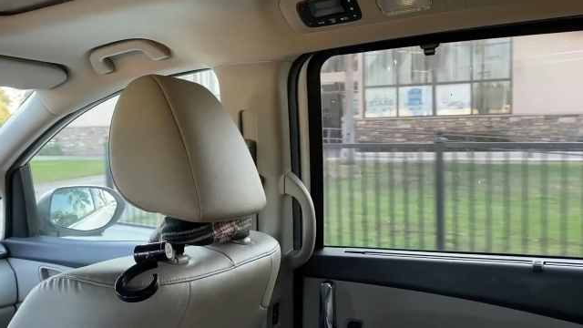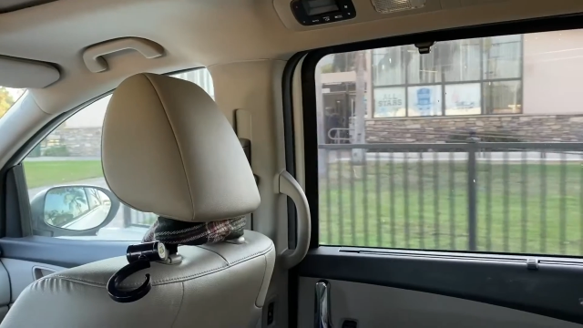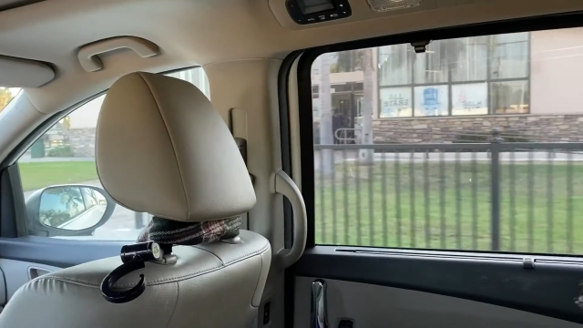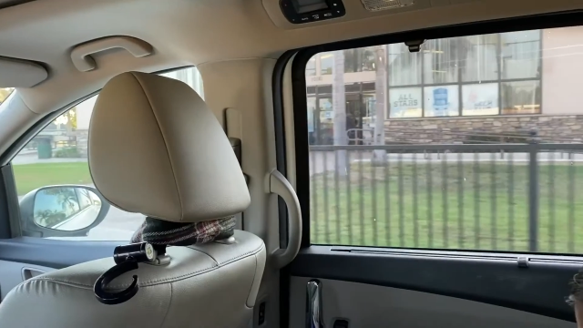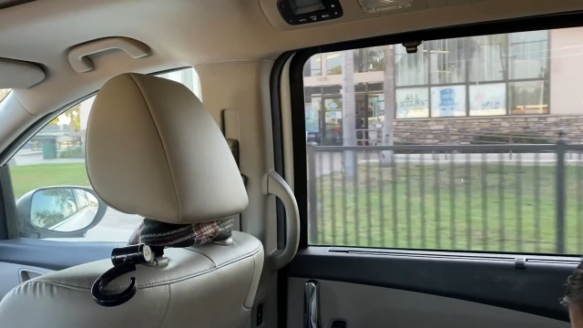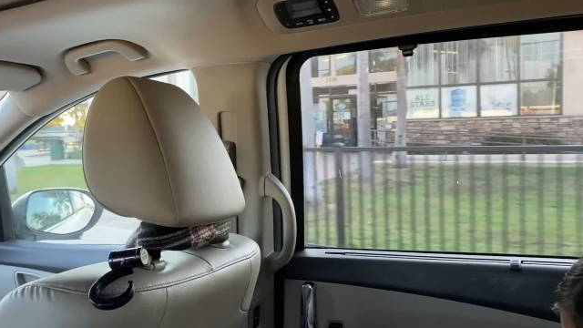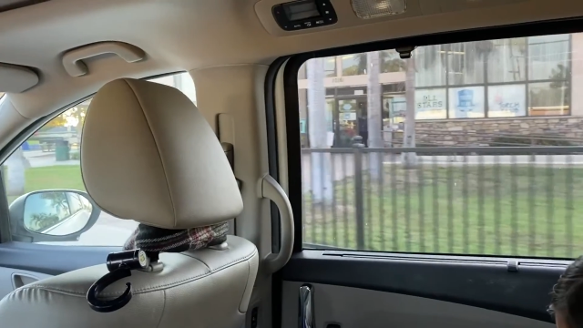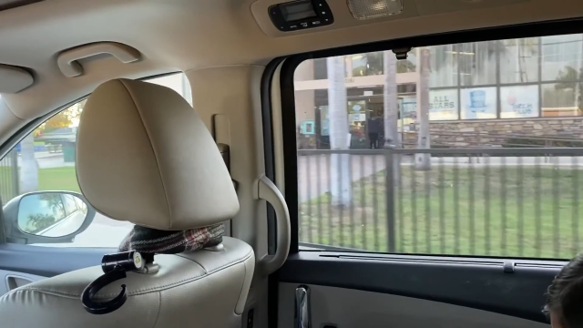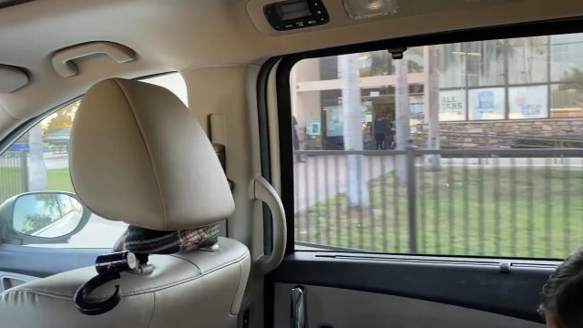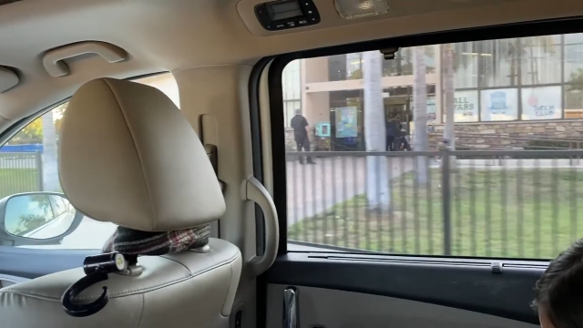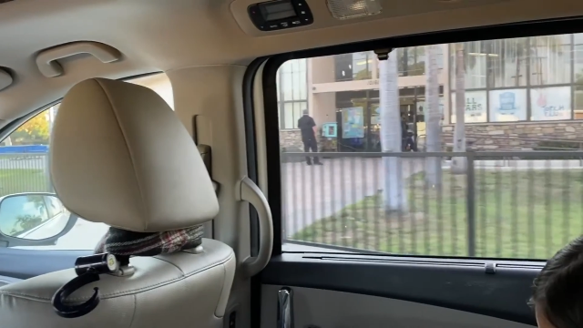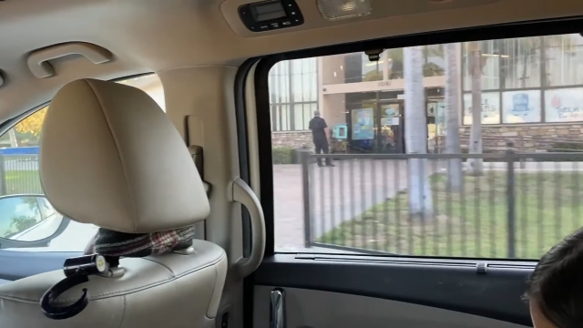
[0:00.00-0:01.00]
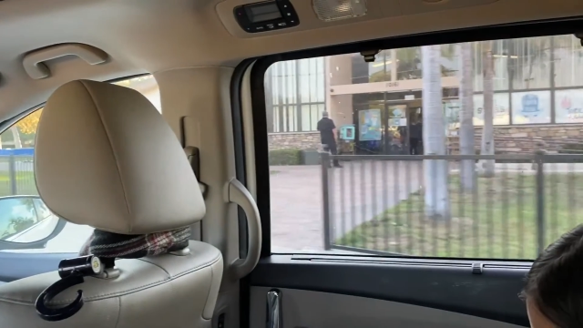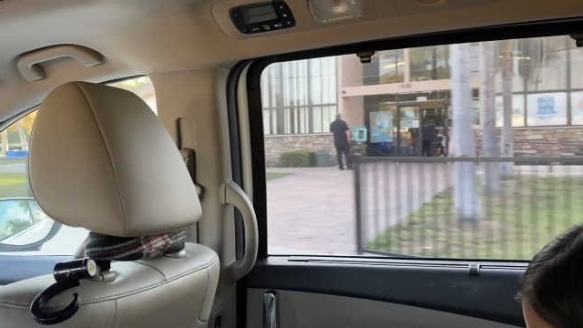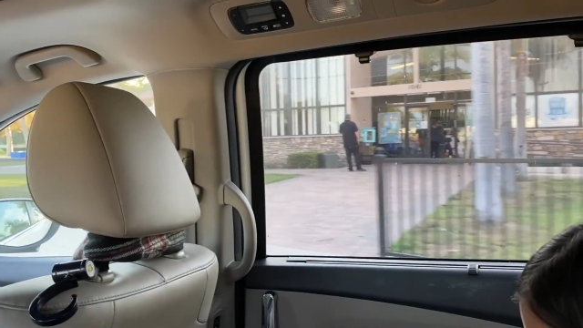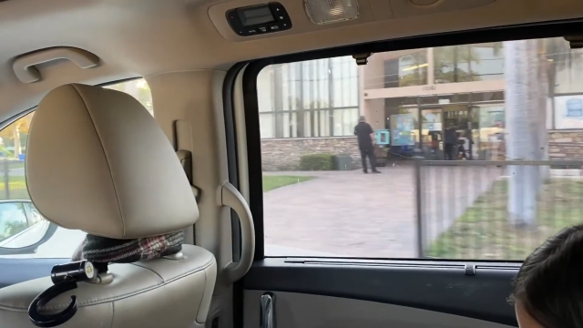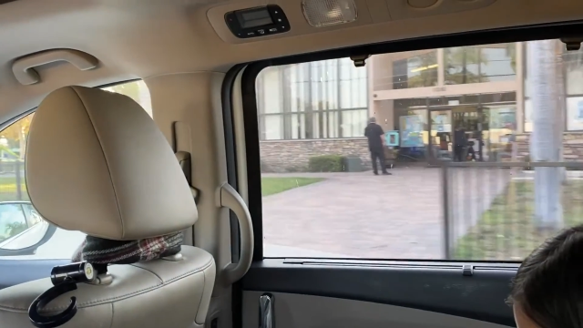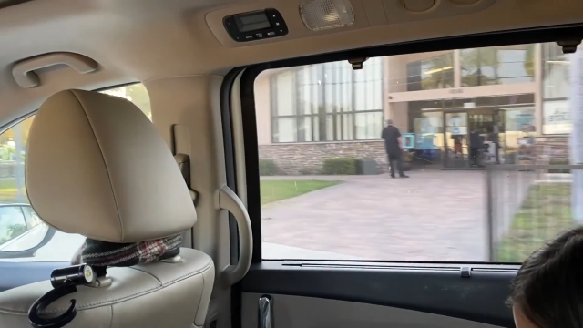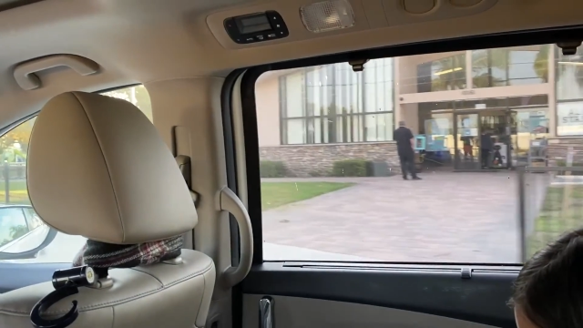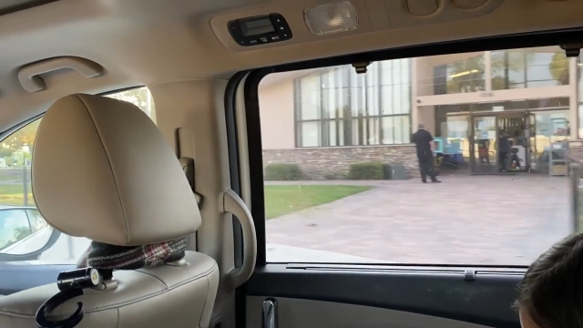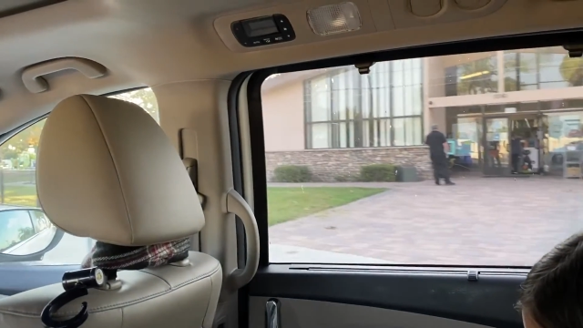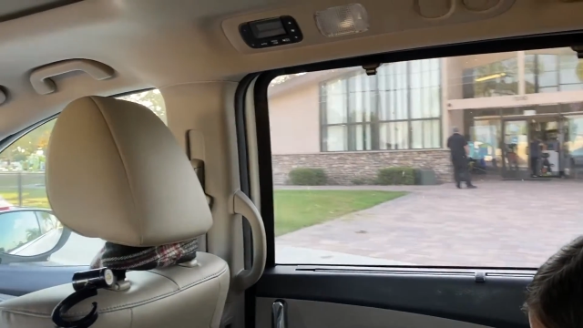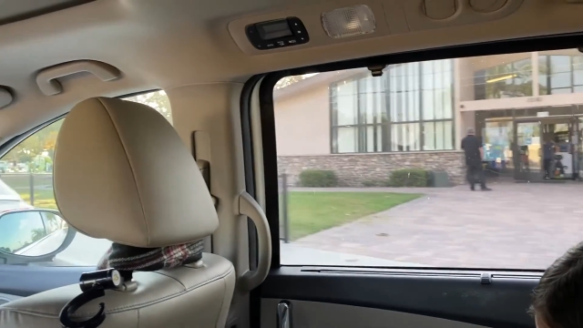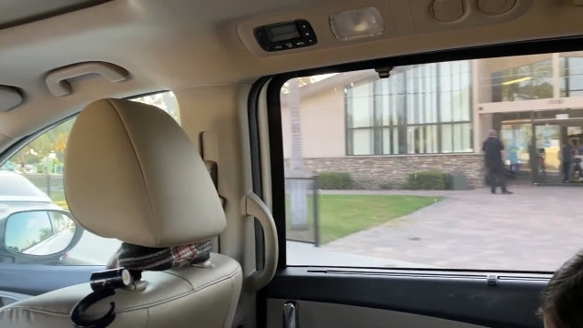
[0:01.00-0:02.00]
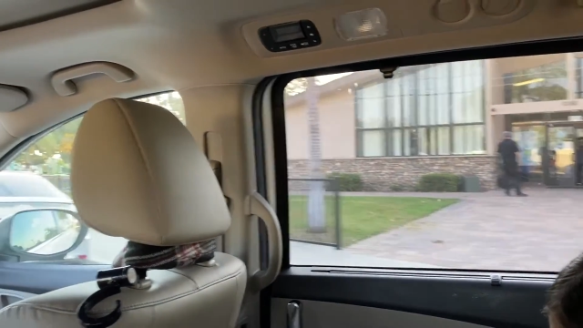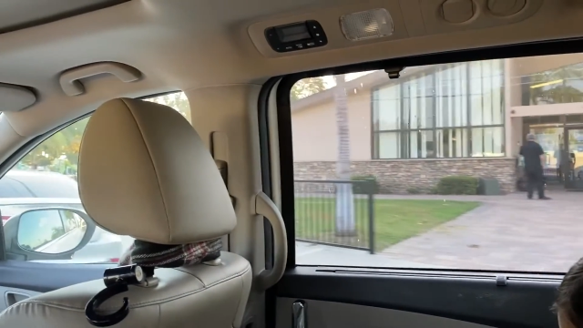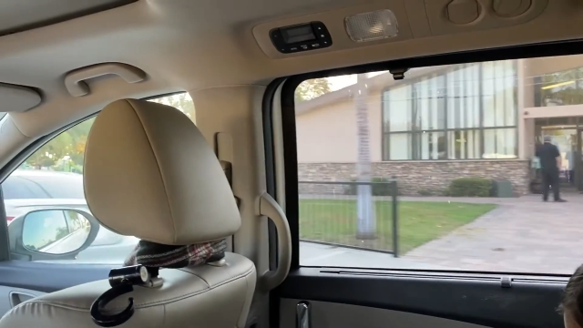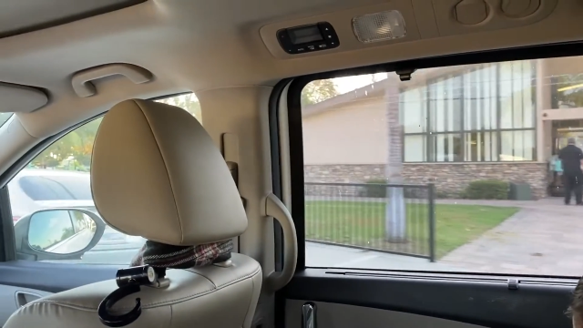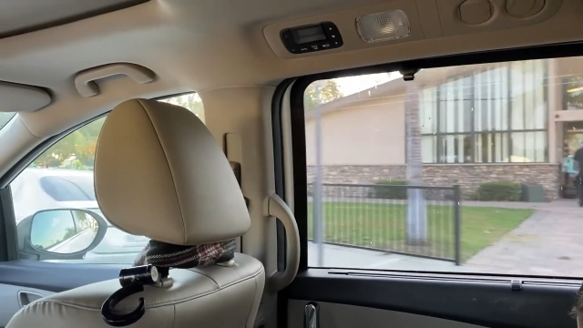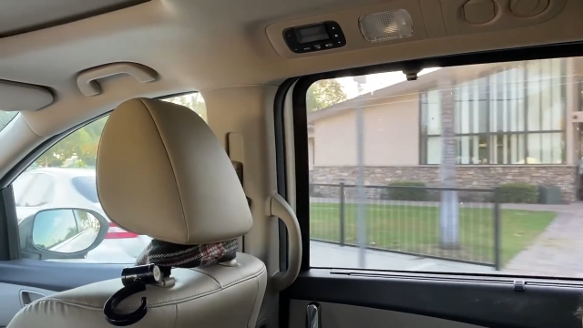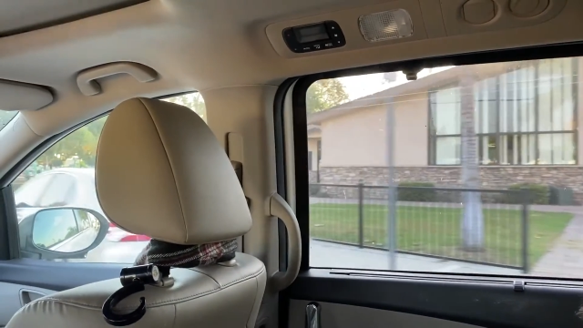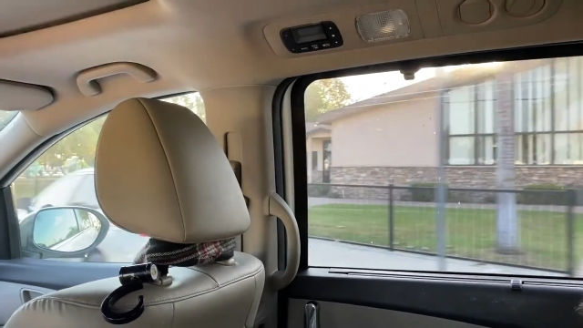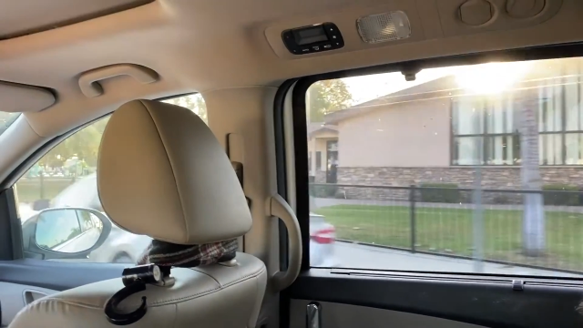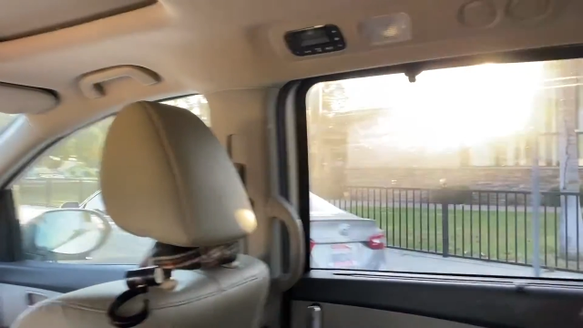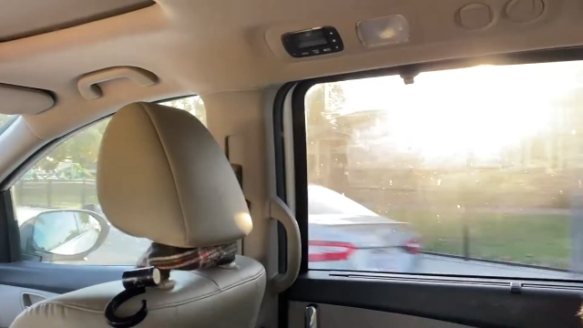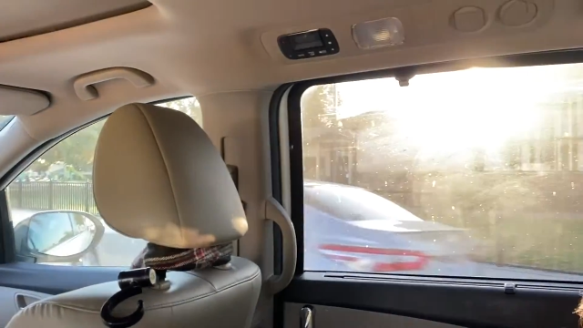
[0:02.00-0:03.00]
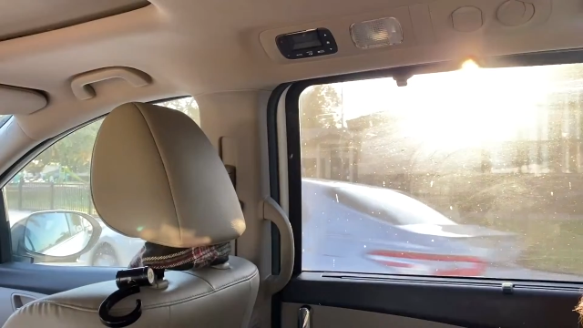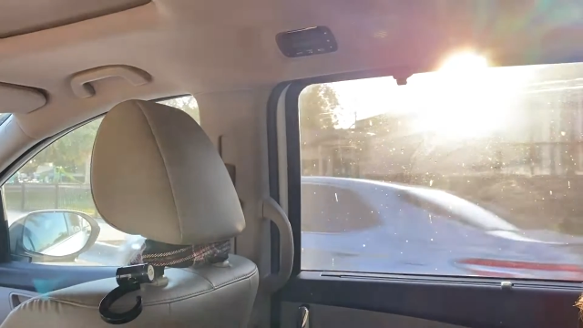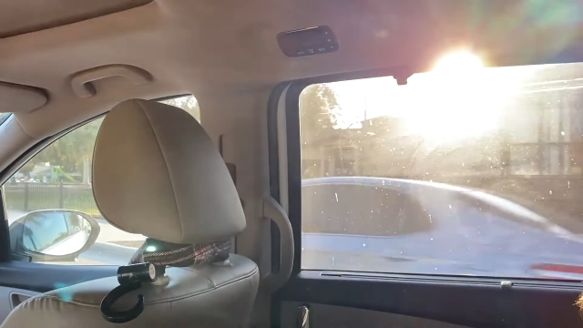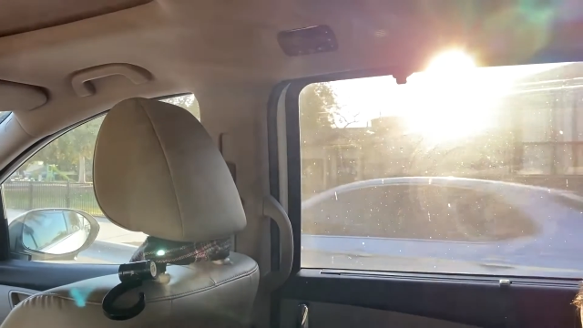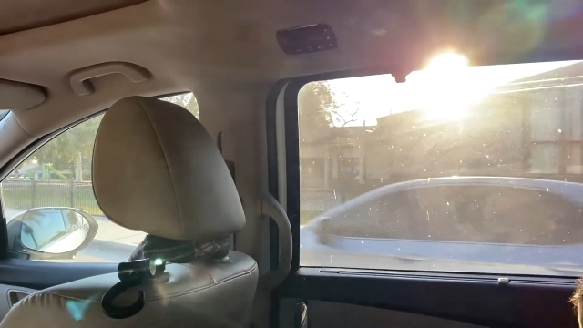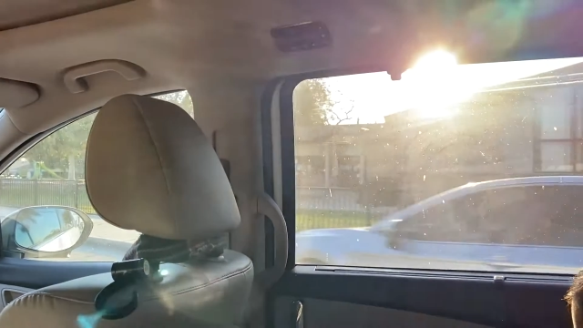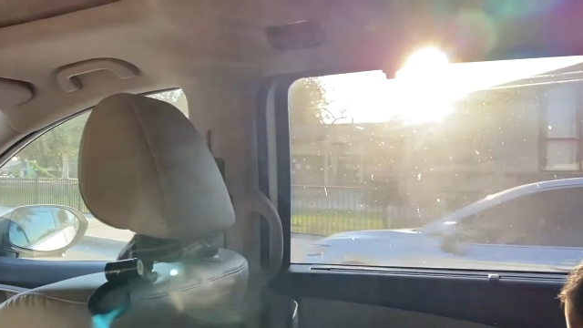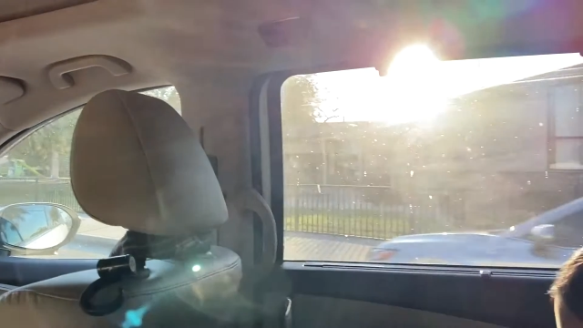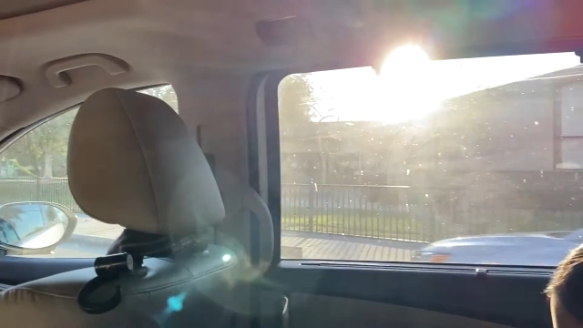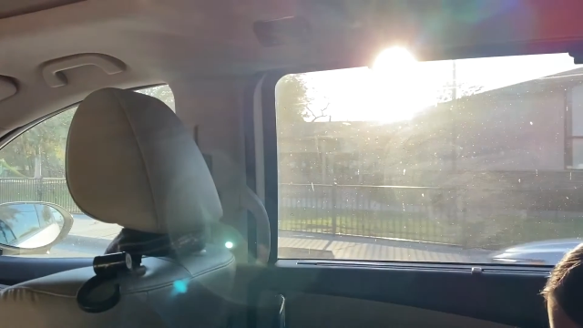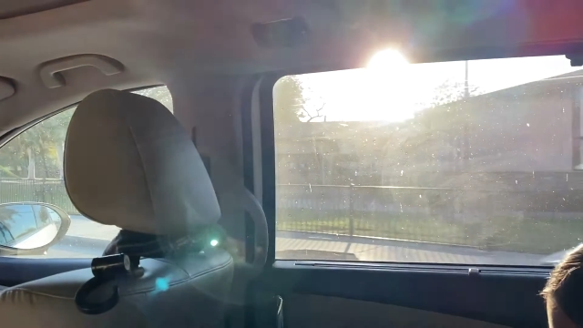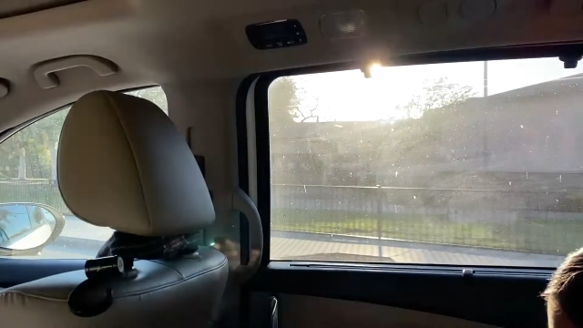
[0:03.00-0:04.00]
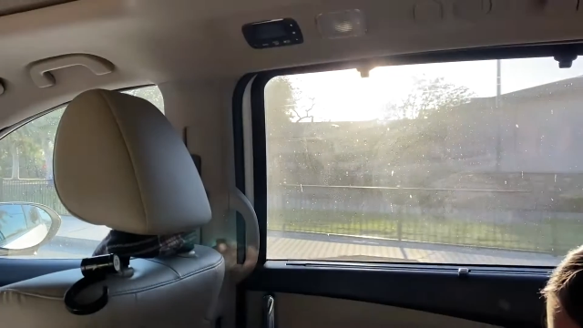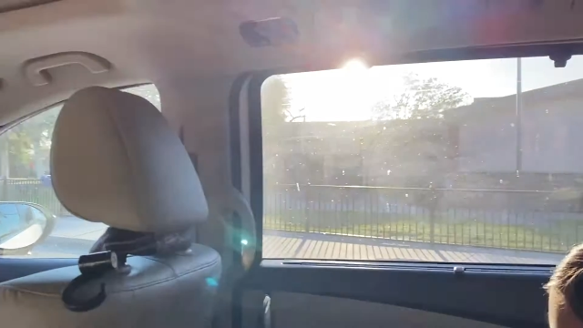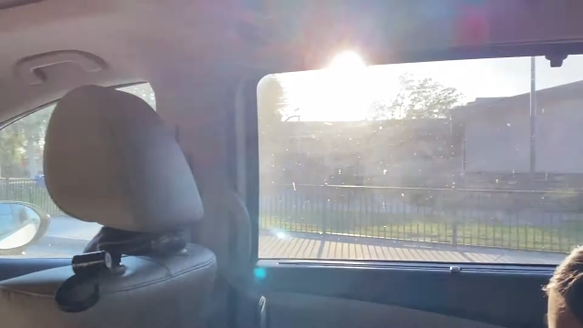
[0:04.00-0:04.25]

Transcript: (no speaker visible)